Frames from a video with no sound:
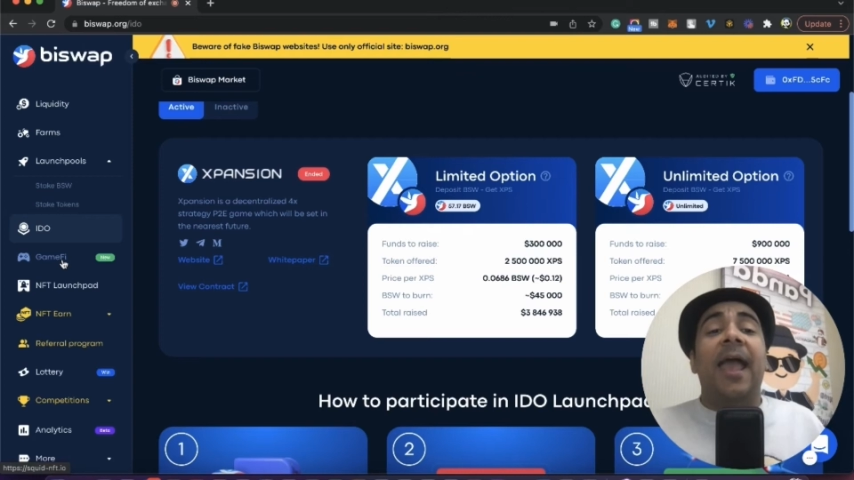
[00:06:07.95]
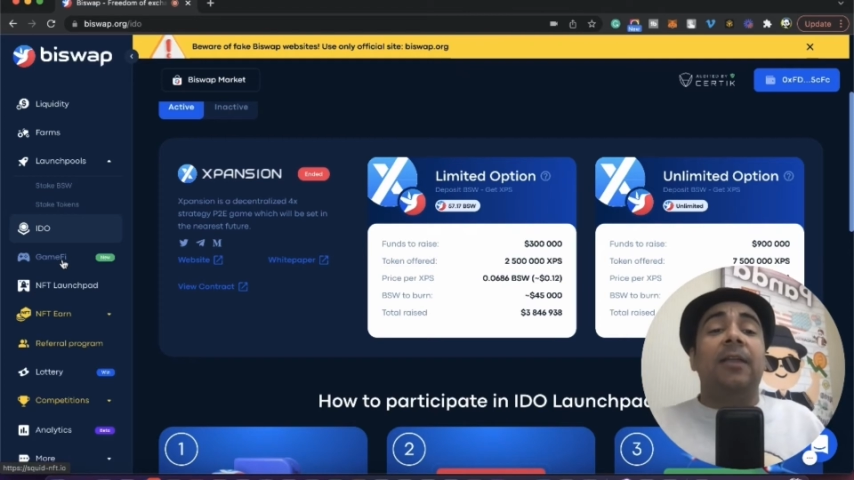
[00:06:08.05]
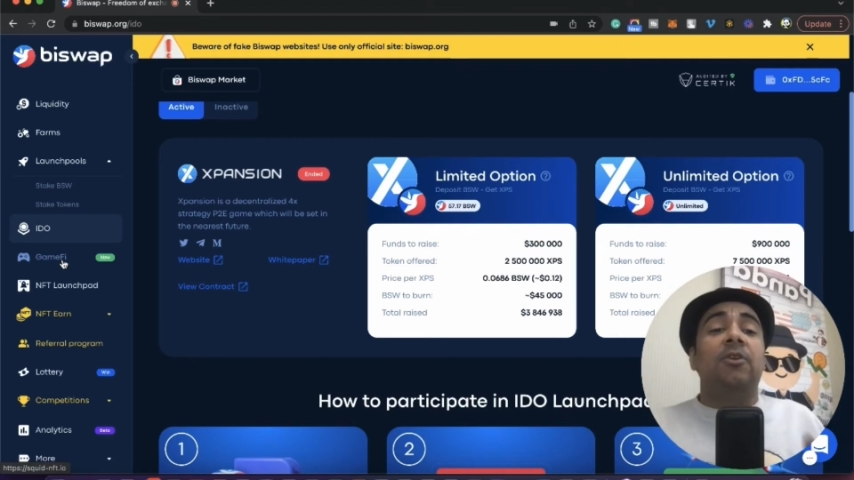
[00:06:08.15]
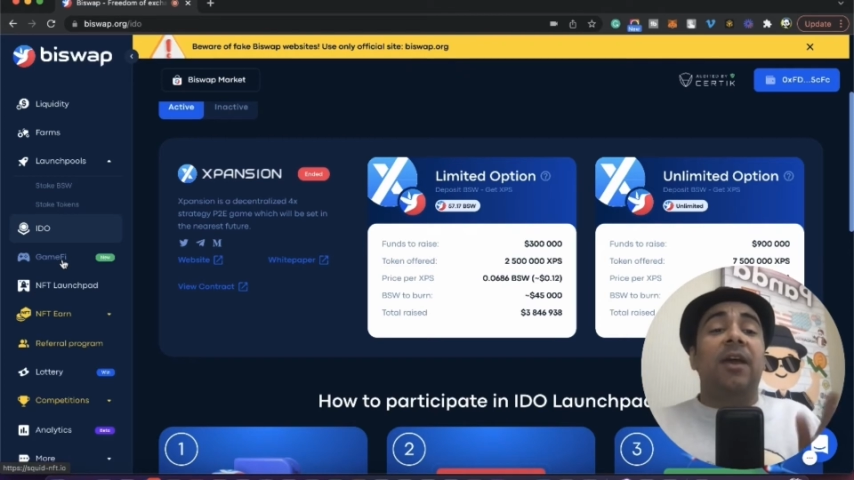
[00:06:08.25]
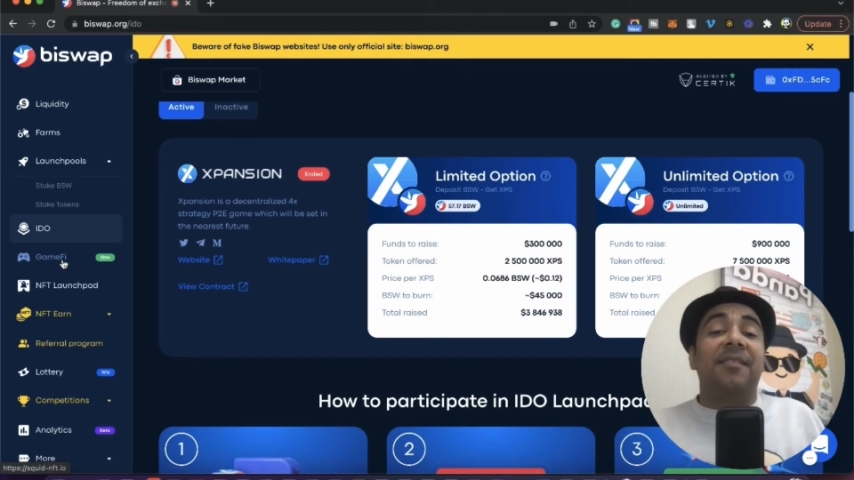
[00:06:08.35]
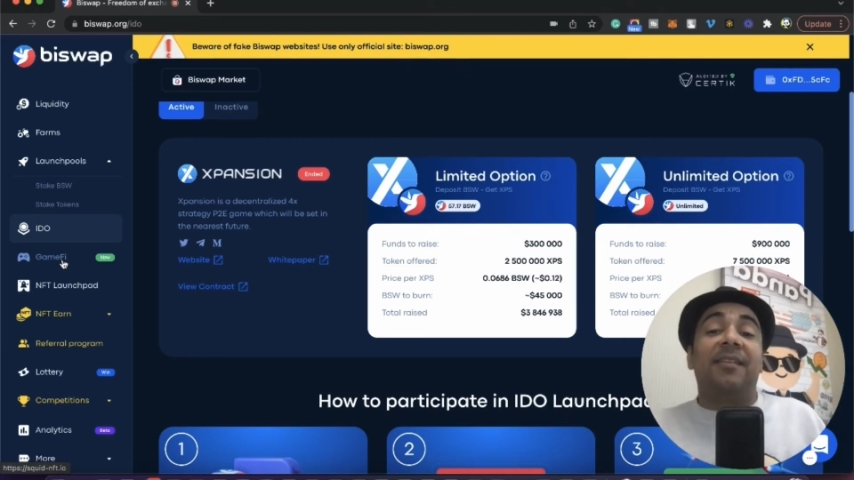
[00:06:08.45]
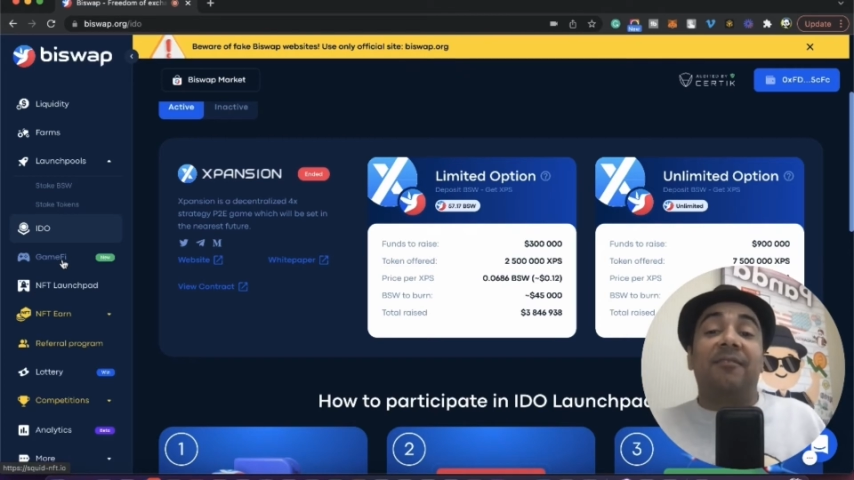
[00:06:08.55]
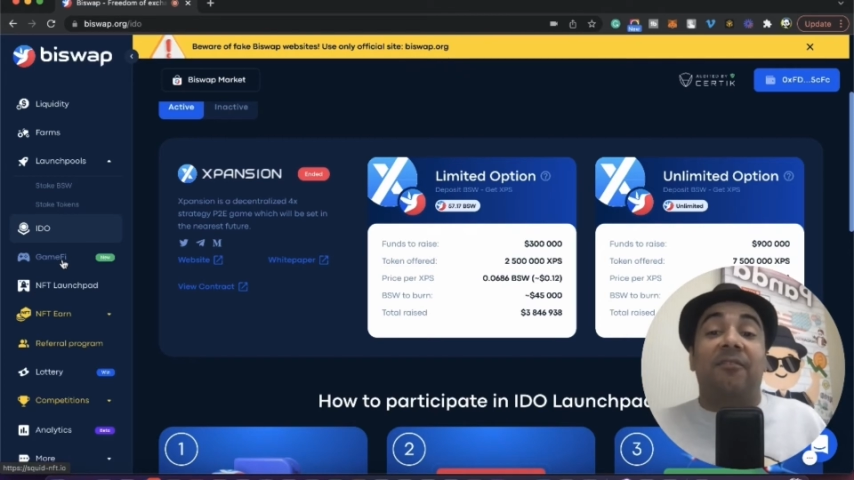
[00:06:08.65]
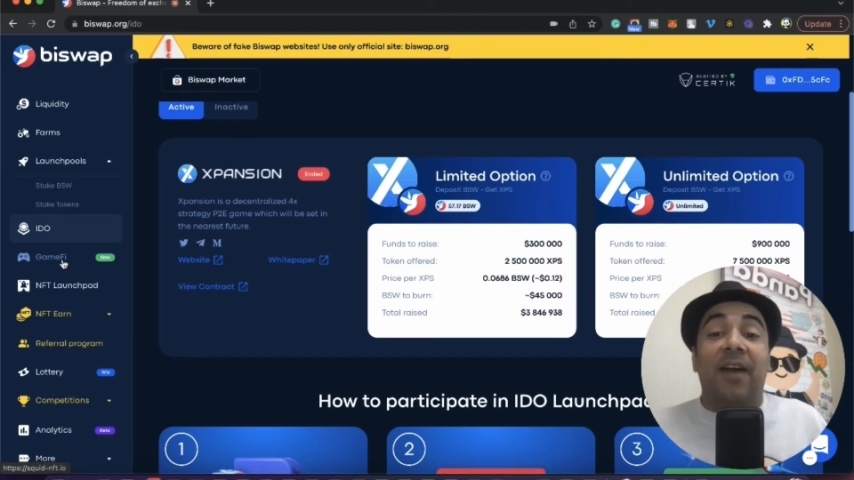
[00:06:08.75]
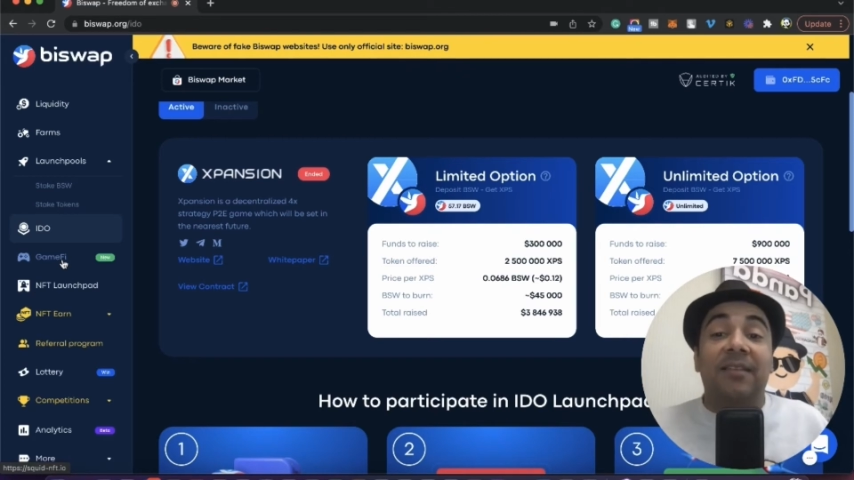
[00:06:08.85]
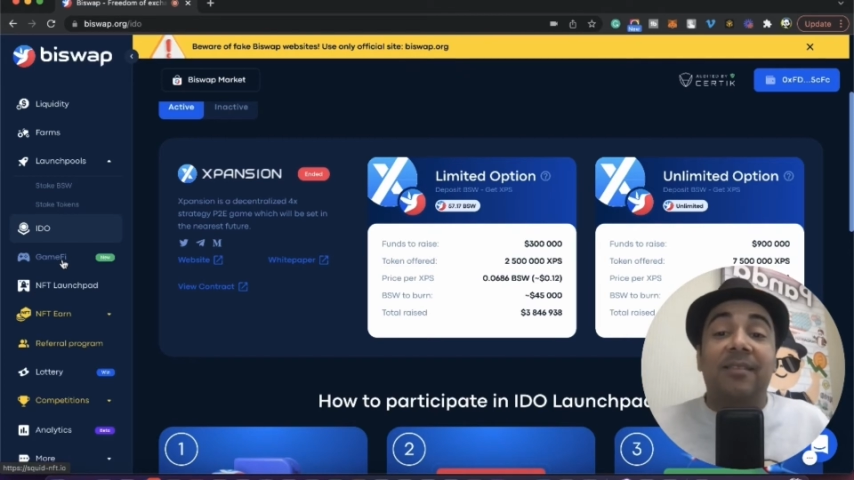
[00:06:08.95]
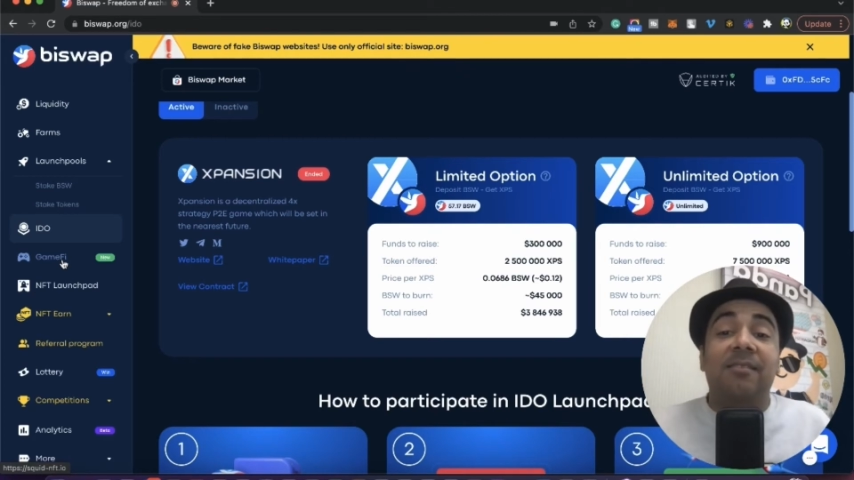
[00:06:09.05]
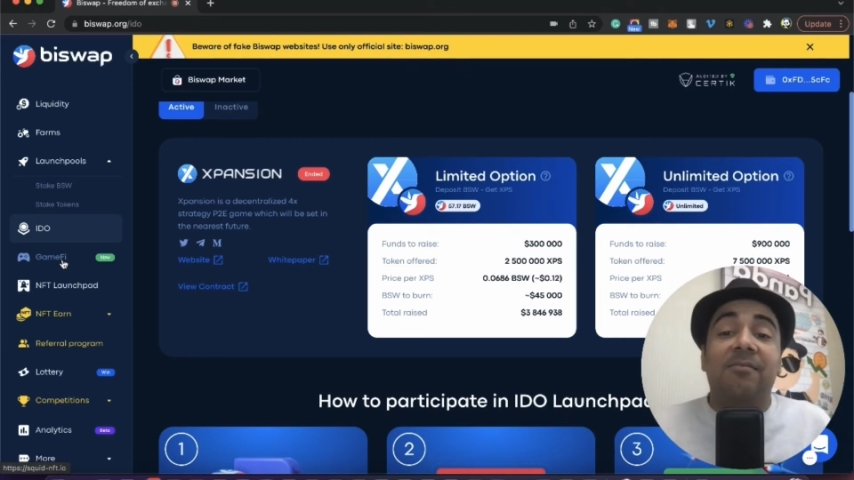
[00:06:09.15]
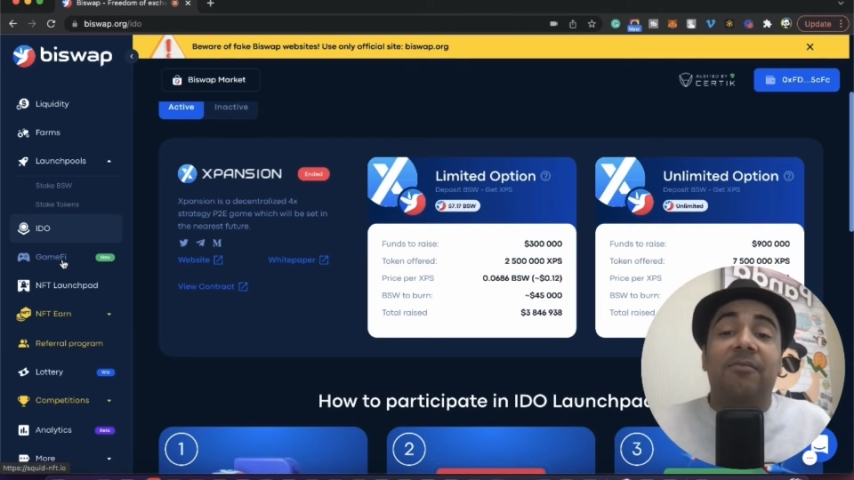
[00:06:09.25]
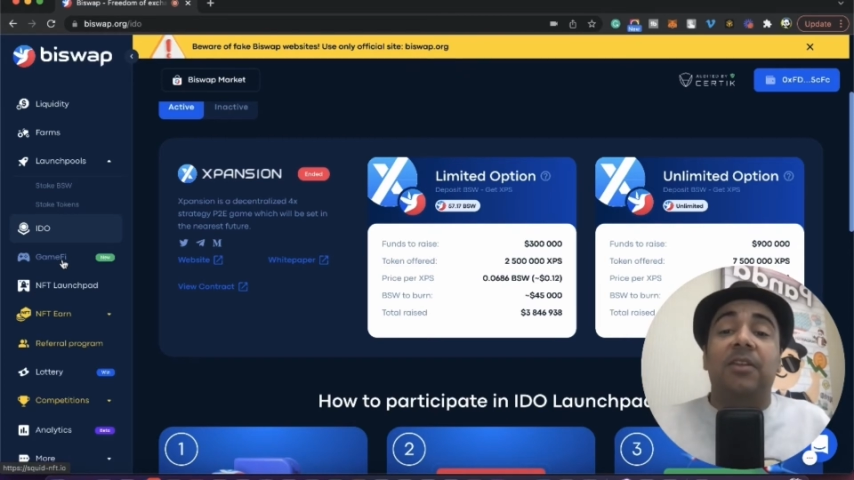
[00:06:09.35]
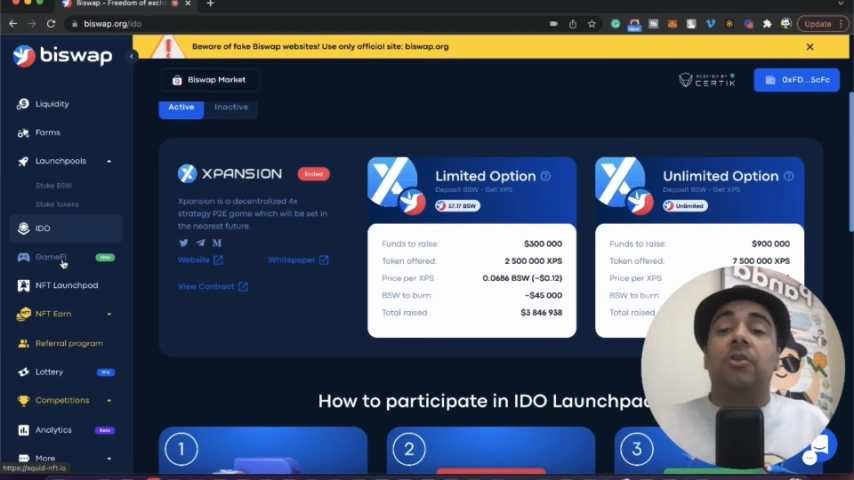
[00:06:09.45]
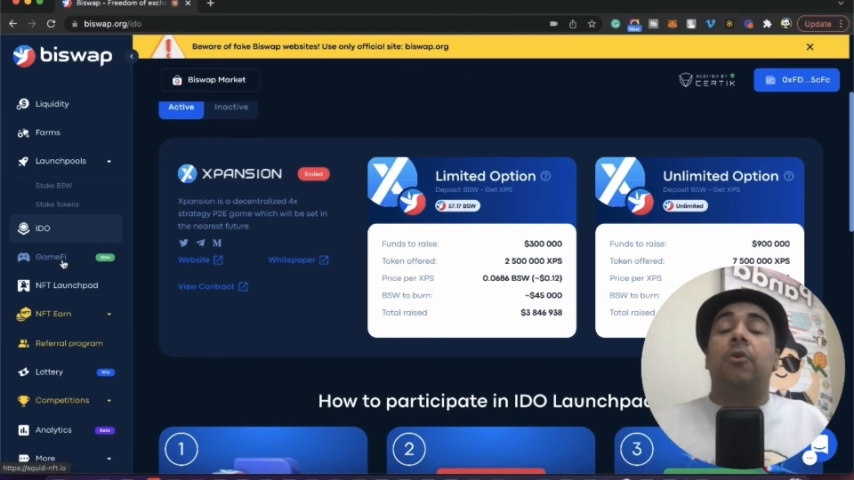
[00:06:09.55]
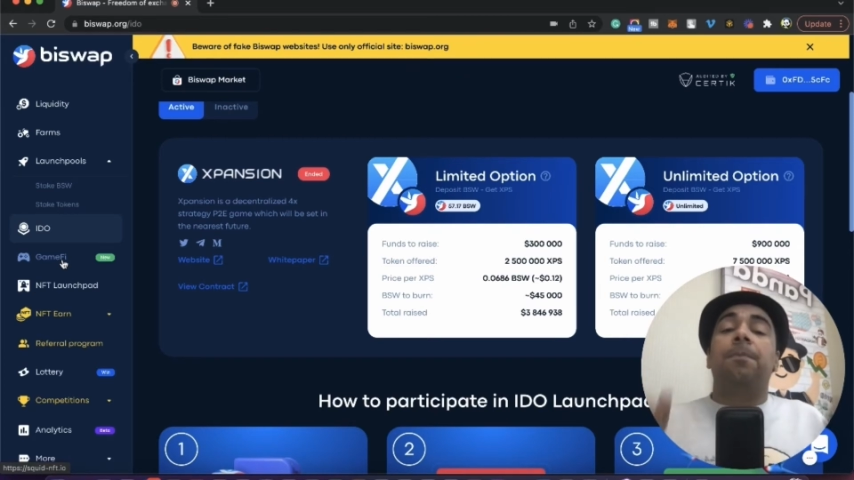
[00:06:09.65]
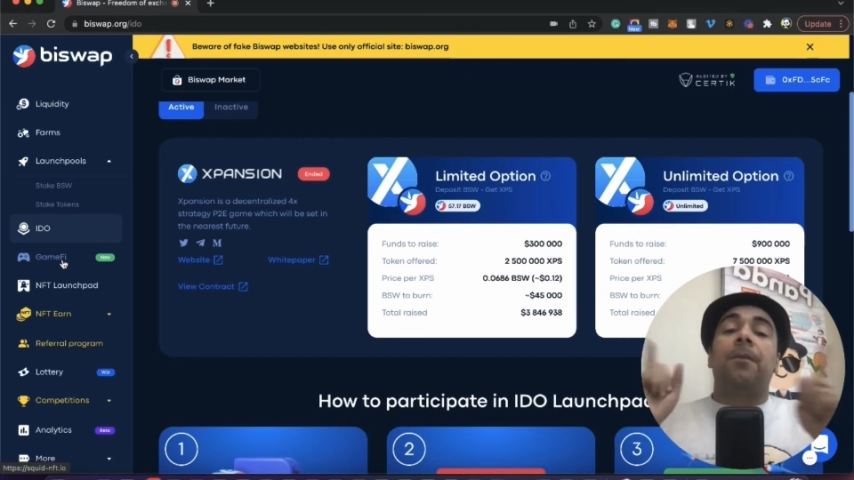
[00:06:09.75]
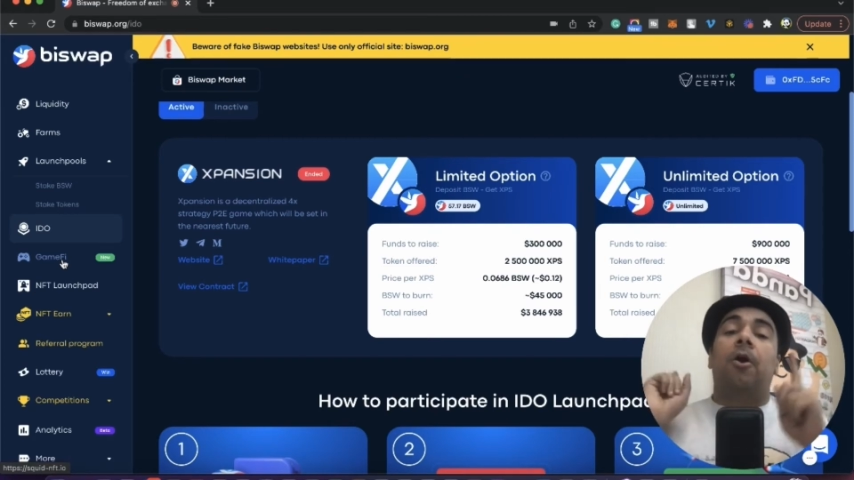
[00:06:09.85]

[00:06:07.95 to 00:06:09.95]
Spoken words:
and you guys can find this video